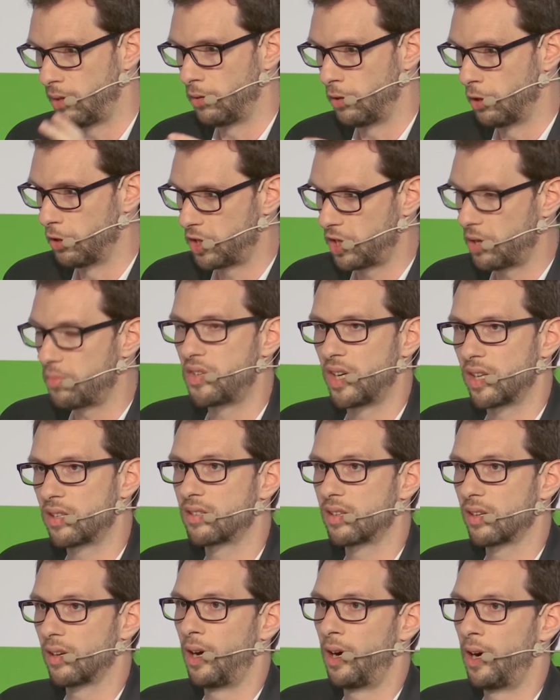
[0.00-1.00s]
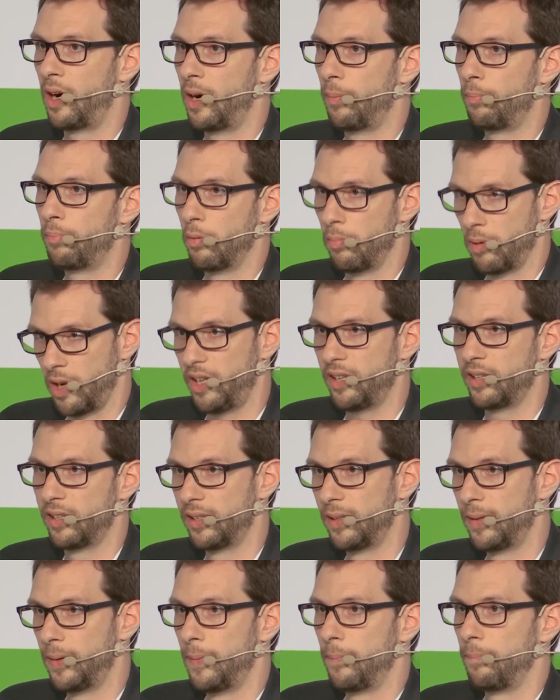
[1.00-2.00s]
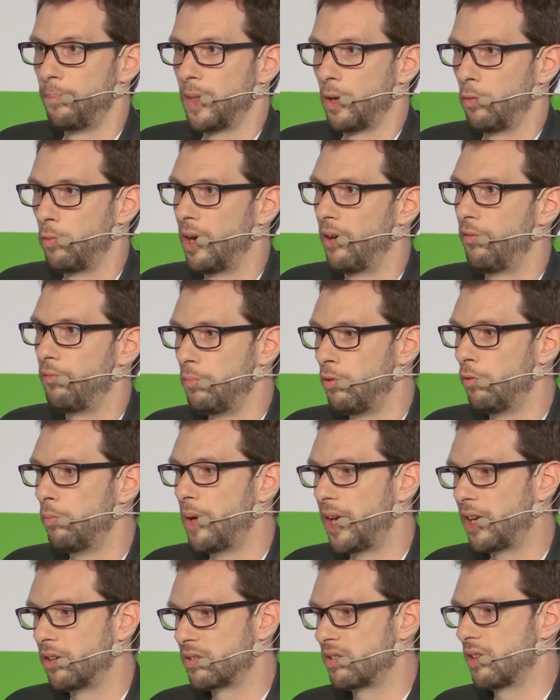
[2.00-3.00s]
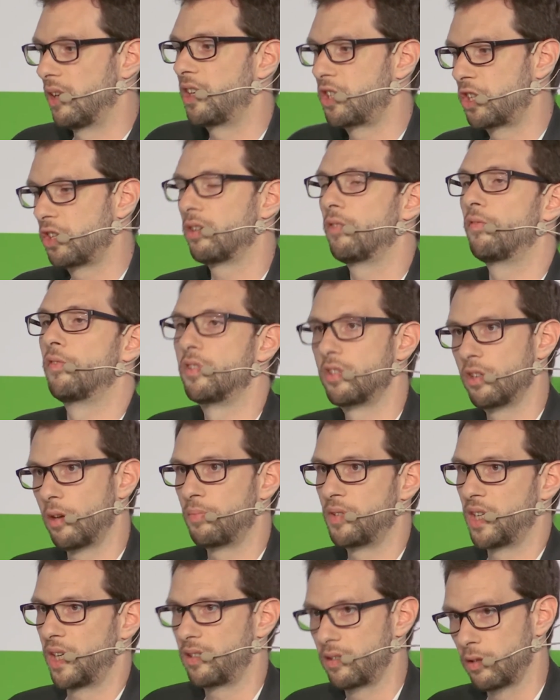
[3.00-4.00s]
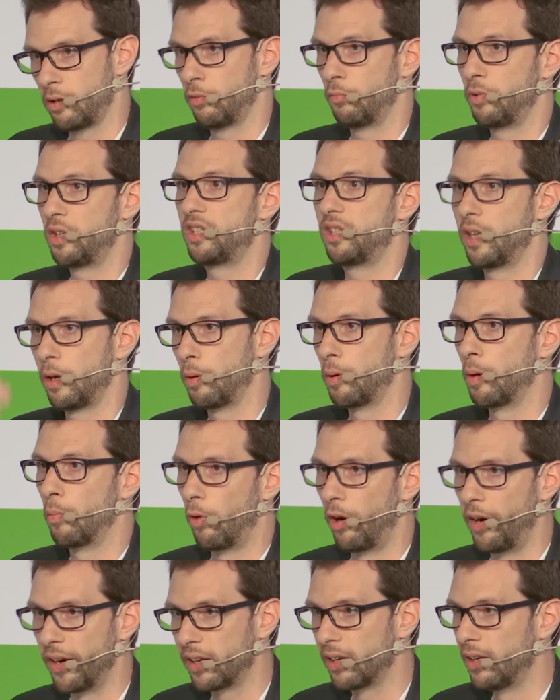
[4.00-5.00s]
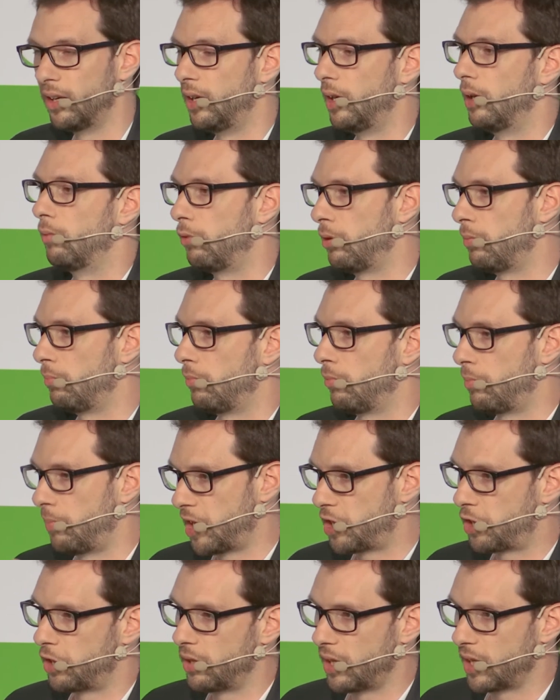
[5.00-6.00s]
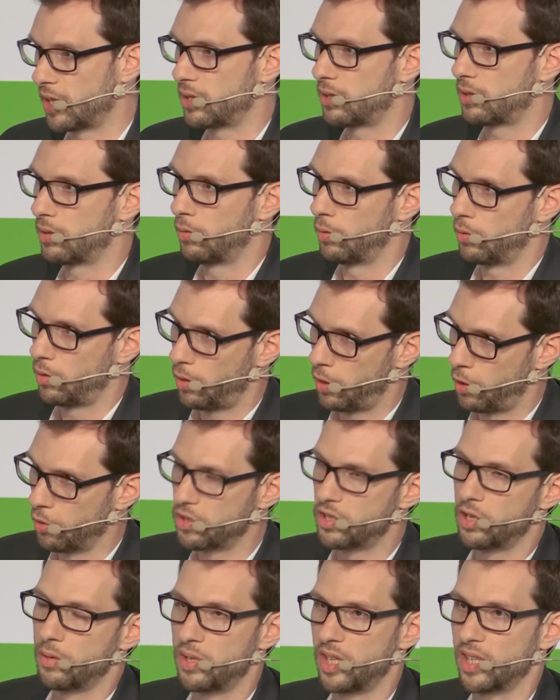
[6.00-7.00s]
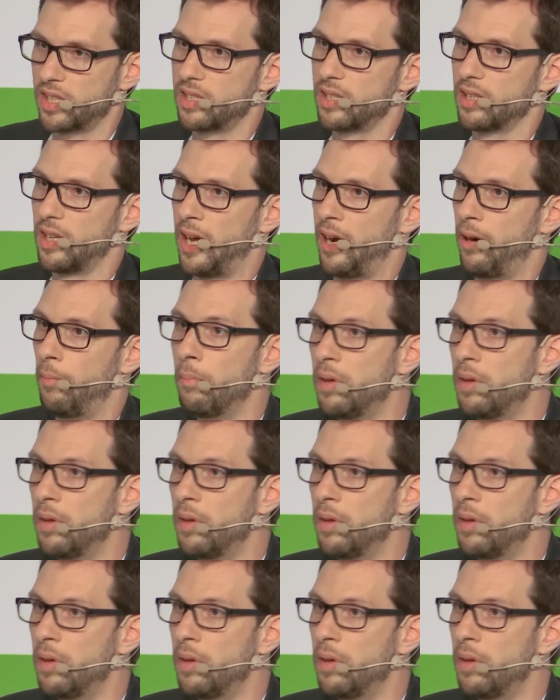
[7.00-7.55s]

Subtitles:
the subjects are public. We make a selection of the subjects on which they will work. We make sure that those subjects are